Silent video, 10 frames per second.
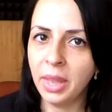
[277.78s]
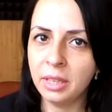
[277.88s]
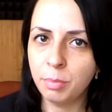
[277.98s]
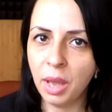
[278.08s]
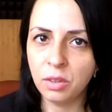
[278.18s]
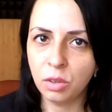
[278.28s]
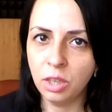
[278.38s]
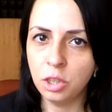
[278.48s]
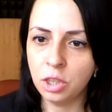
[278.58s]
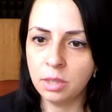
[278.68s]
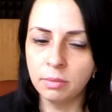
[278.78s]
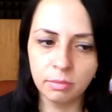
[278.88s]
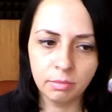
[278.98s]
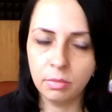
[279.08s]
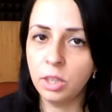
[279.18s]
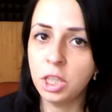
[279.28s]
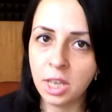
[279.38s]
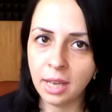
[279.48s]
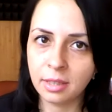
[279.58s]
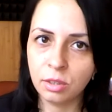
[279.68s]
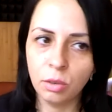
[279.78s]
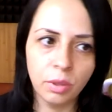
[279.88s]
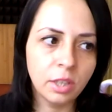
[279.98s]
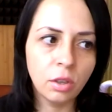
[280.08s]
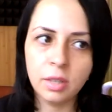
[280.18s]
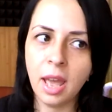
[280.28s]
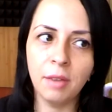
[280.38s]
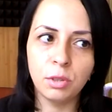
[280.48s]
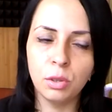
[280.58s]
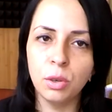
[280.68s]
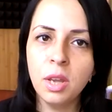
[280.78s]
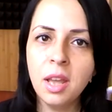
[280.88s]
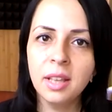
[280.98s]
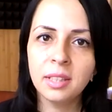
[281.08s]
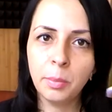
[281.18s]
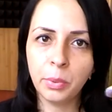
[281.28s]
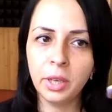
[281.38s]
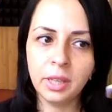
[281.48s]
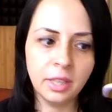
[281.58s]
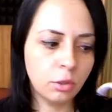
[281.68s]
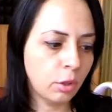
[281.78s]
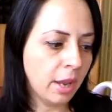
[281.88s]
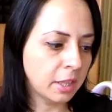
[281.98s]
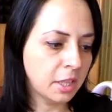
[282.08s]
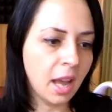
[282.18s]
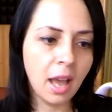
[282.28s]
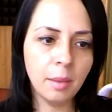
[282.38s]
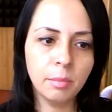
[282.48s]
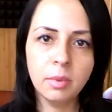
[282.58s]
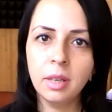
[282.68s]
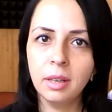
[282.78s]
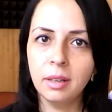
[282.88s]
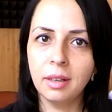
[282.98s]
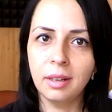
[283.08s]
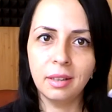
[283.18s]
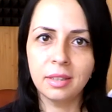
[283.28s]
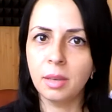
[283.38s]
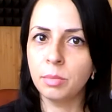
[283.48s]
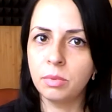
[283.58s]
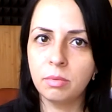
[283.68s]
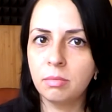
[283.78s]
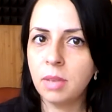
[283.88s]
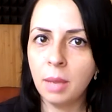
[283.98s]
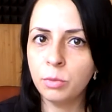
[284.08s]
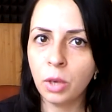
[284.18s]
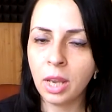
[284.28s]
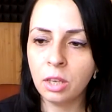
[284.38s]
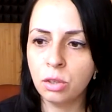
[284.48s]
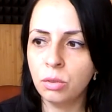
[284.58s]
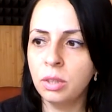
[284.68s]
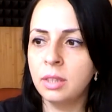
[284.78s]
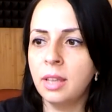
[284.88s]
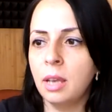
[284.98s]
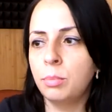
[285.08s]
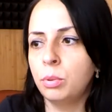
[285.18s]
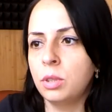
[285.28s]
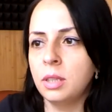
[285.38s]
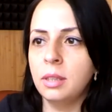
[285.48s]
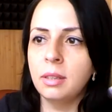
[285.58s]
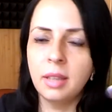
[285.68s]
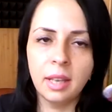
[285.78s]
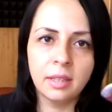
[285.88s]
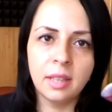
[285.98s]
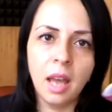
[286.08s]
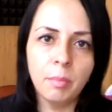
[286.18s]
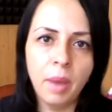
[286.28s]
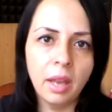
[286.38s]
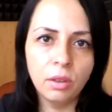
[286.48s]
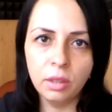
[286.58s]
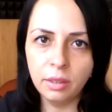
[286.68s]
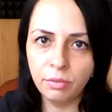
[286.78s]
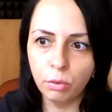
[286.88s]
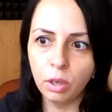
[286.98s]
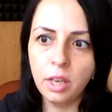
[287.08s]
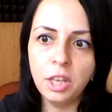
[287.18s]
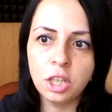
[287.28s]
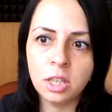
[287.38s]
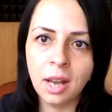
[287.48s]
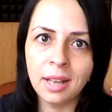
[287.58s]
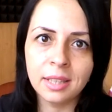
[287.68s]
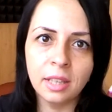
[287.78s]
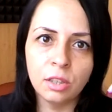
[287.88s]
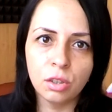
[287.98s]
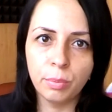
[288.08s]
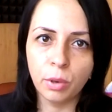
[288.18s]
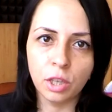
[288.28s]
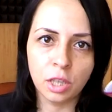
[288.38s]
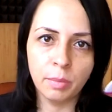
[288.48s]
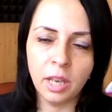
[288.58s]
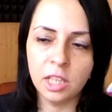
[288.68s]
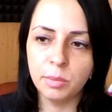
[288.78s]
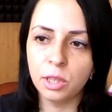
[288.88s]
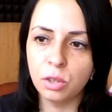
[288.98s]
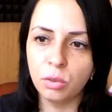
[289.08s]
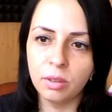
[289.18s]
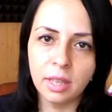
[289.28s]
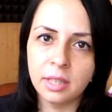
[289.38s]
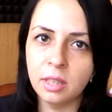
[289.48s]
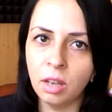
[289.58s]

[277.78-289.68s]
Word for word: they spent on each task. So they don't have to separately track time in some time tracking tool and then put in that time manually for each task into a project management tool. That's